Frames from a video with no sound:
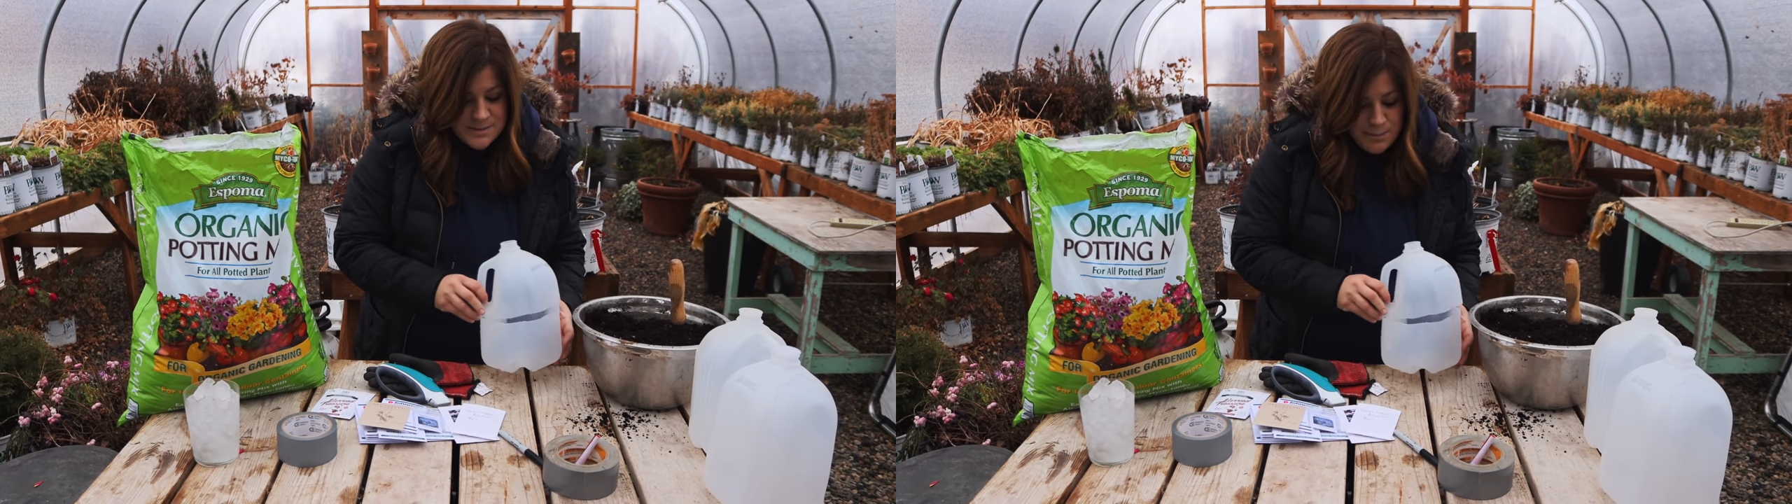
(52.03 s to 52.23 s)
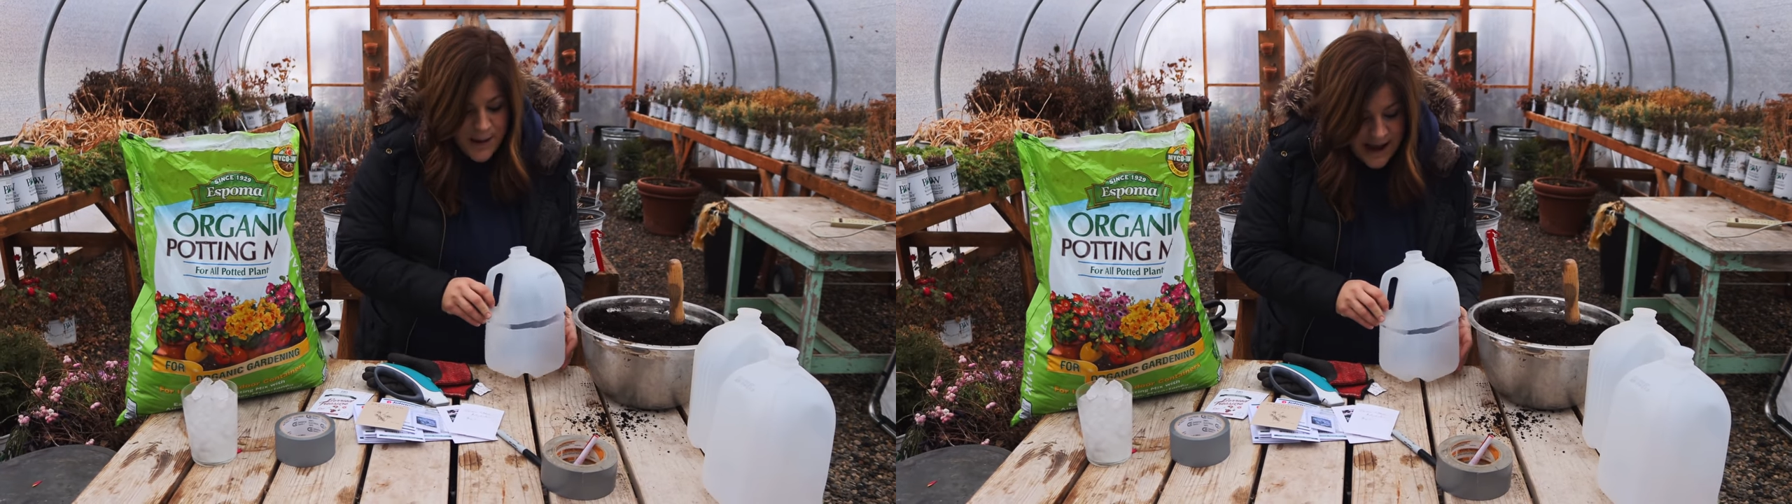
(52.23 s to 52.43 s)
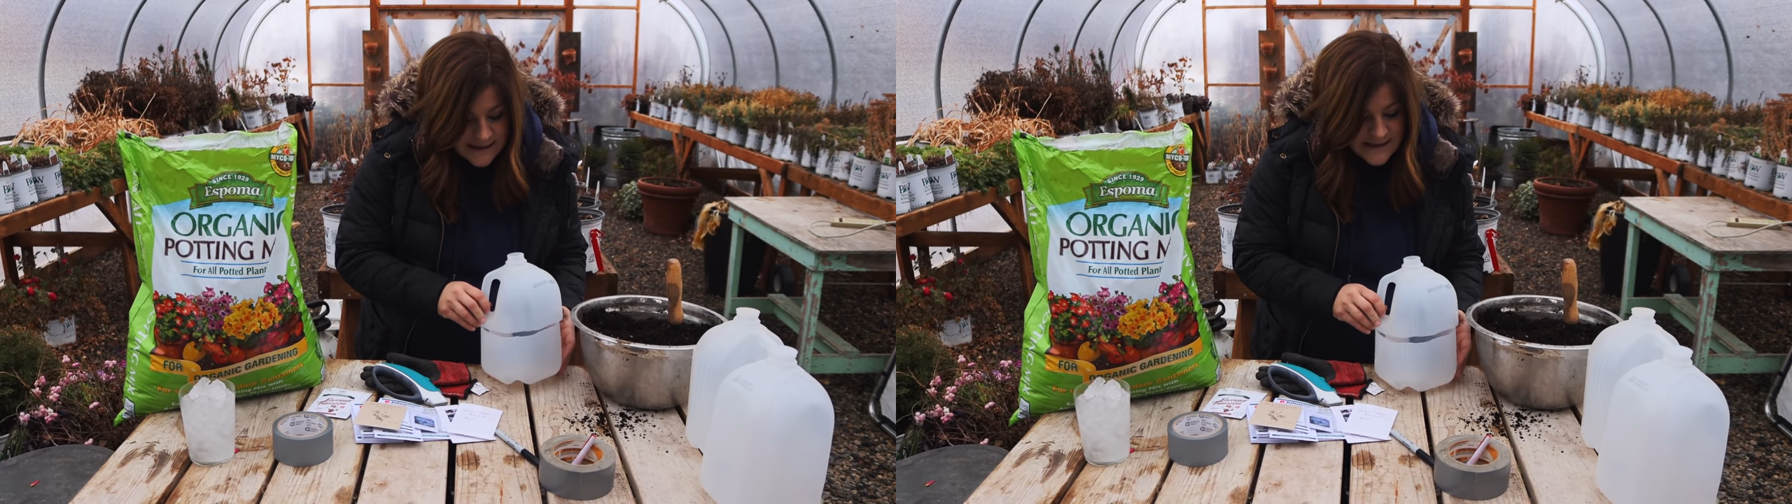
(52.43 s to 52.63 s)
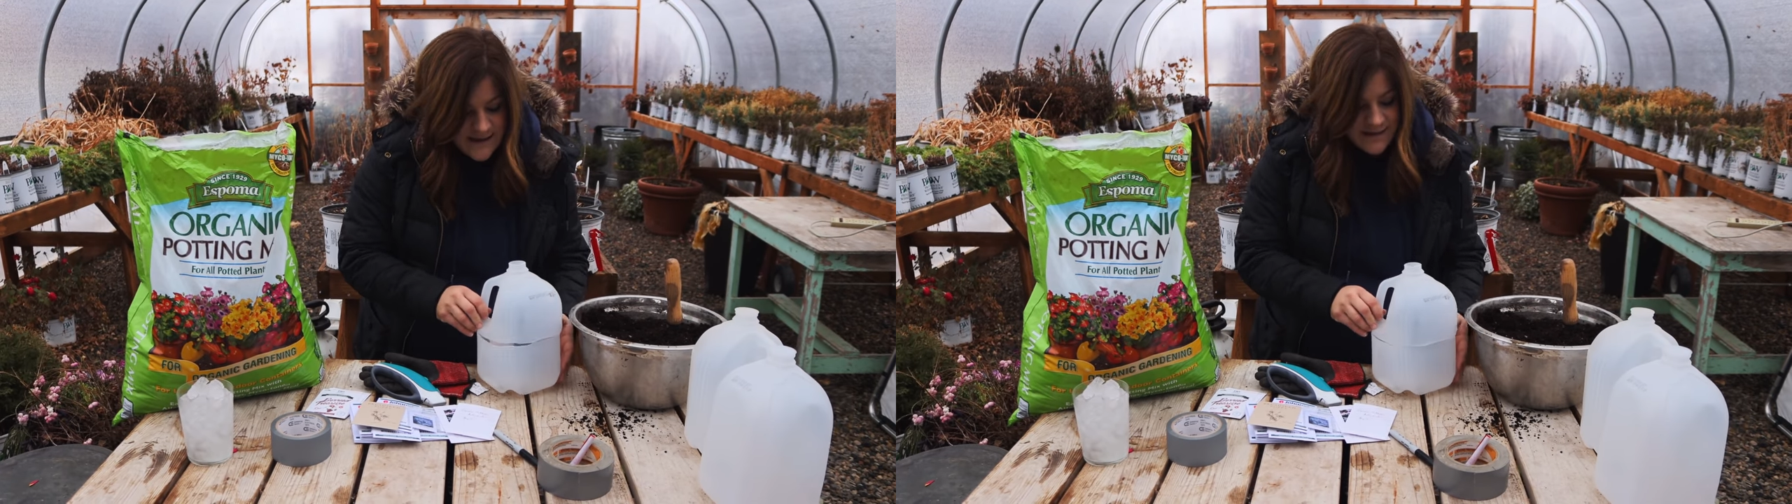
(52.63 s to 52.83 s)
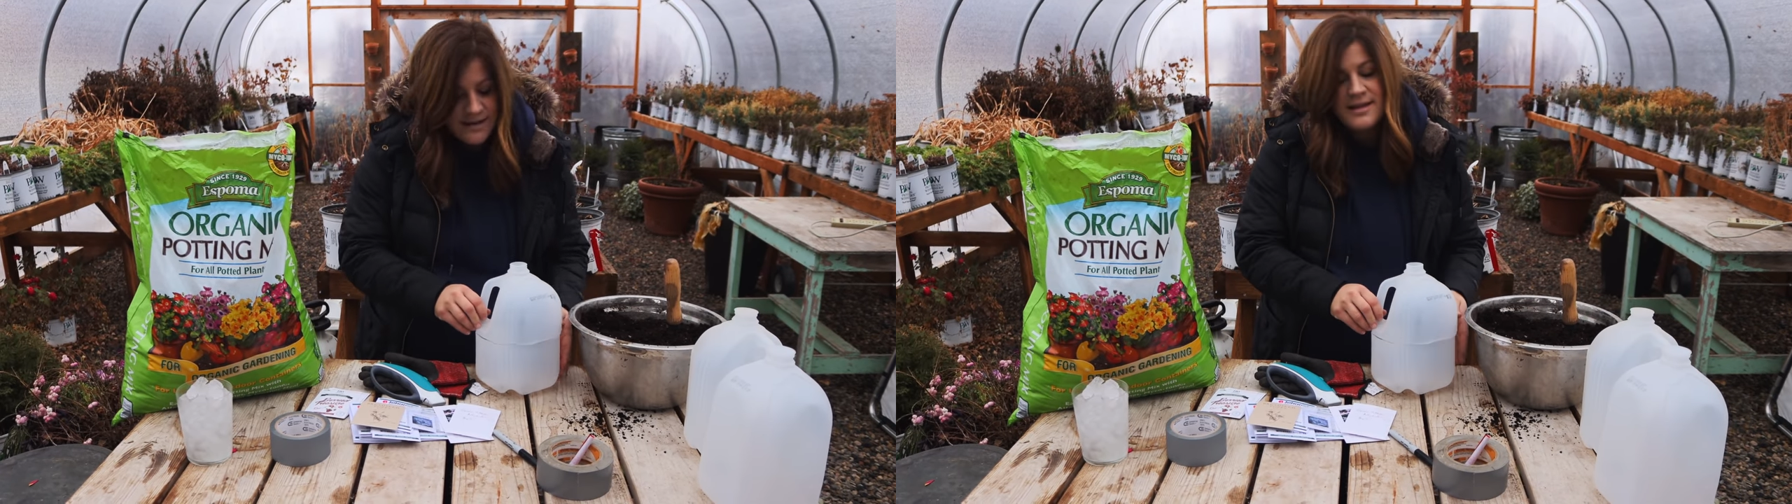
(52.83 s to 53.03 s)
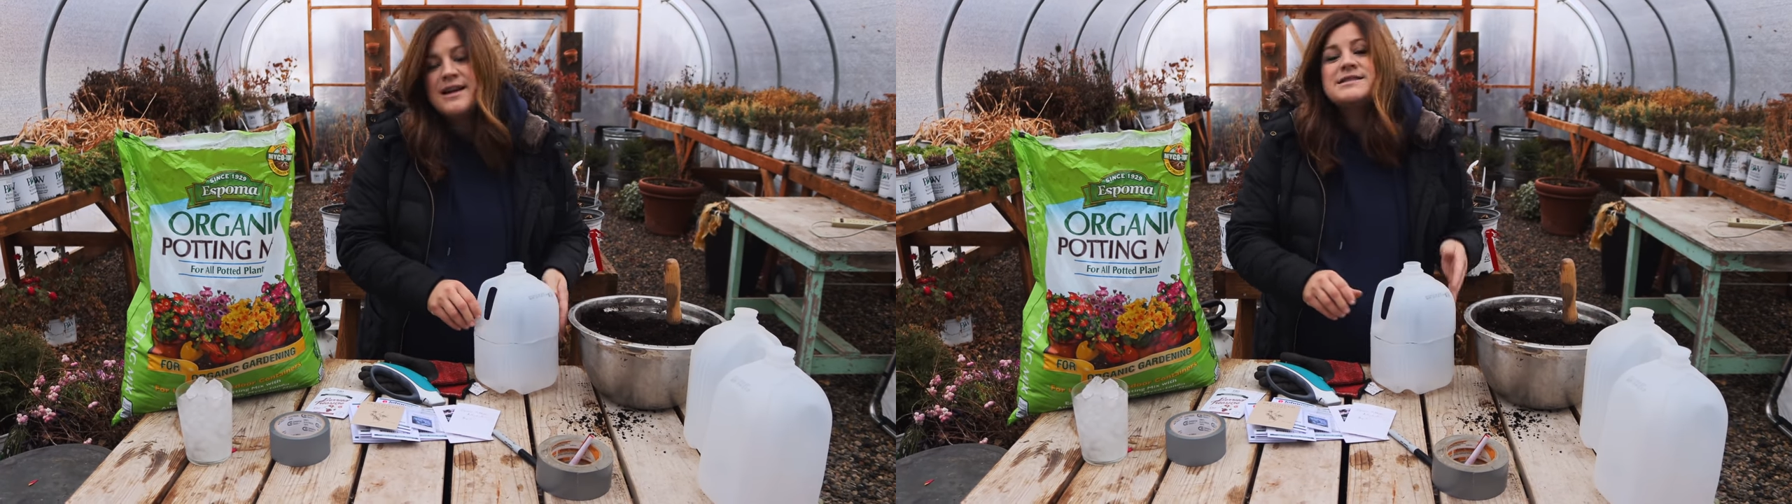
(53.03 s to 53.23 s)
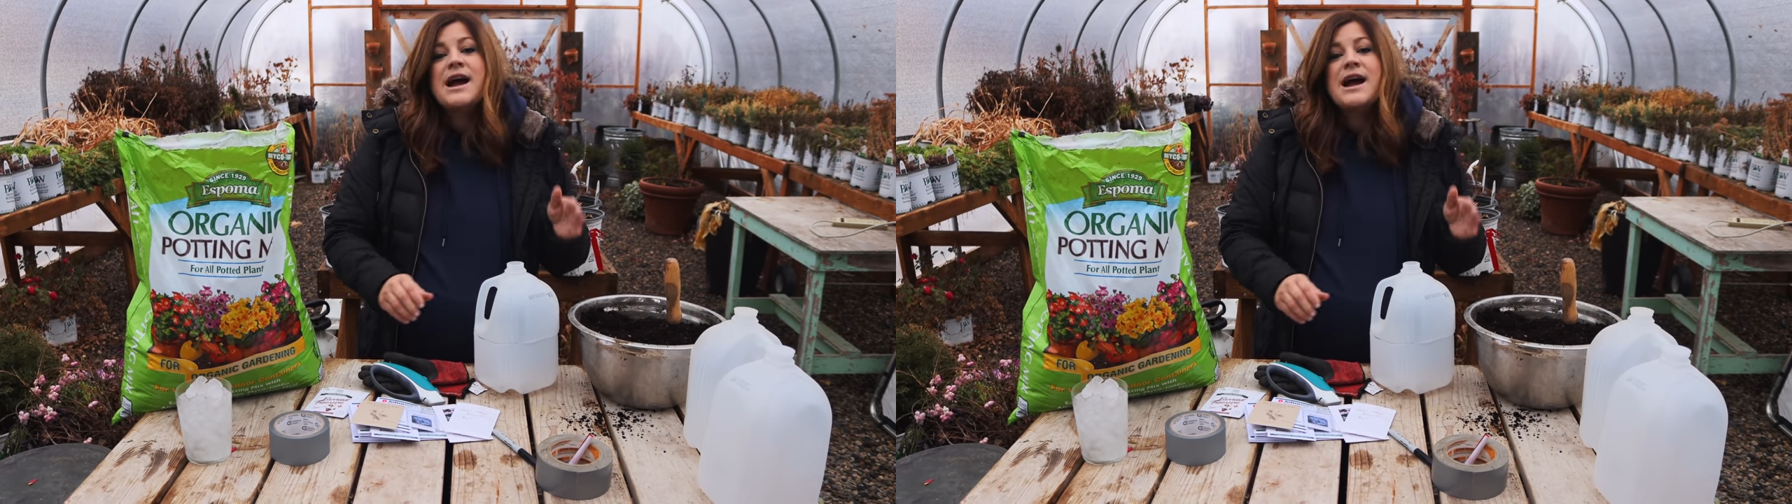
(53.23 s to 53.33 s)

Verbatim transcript: but the things